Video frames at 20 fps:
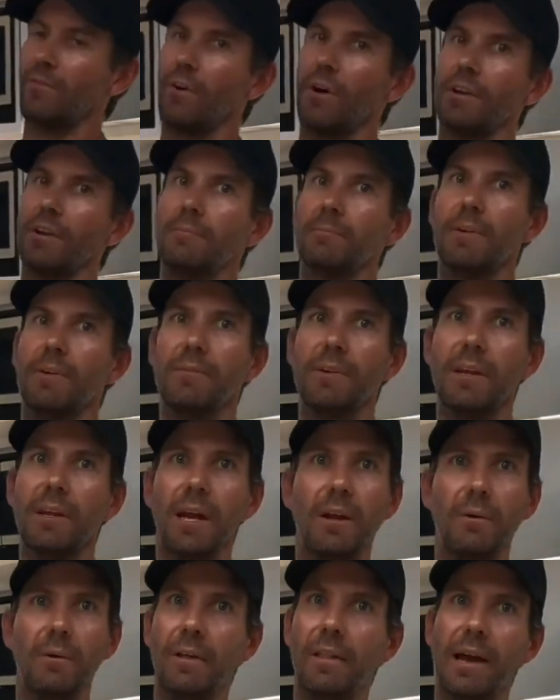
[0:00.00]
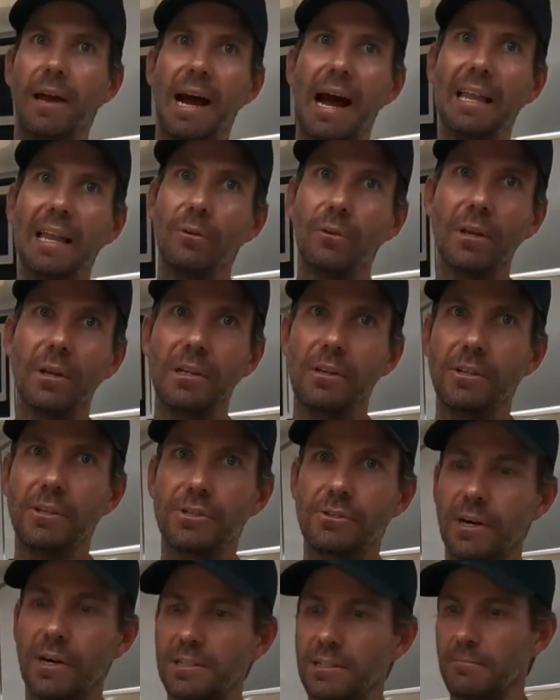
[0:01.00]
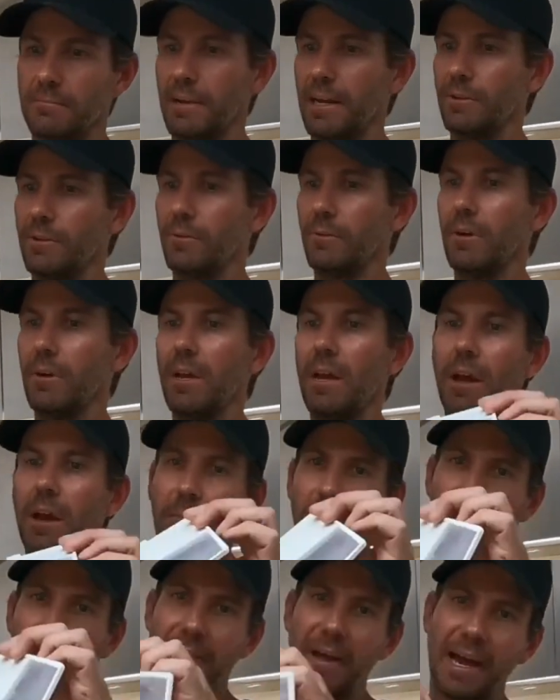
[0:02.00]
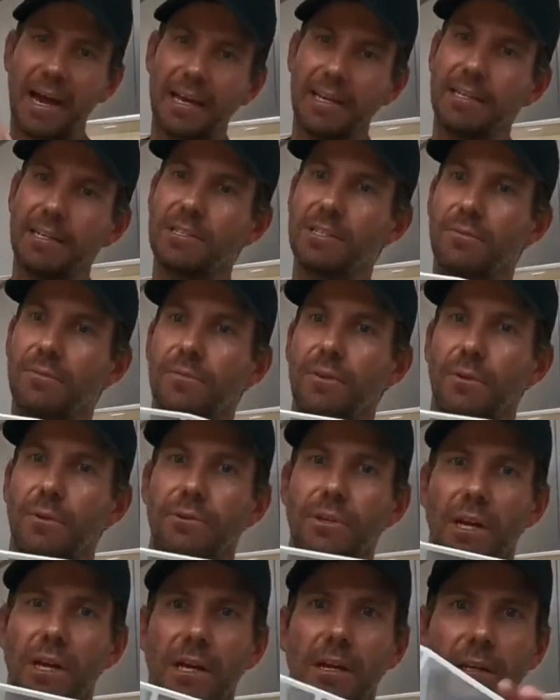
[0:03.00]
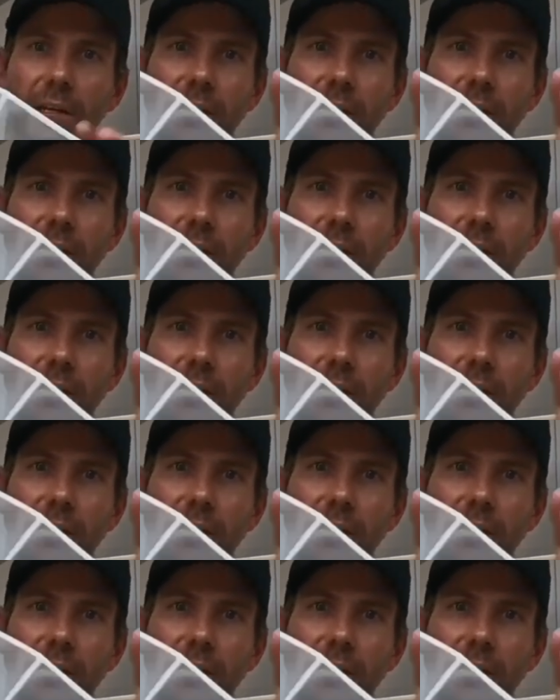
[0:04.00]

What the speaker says: find them, if you don't know where they are, look in your instruction manual. But that is your filter.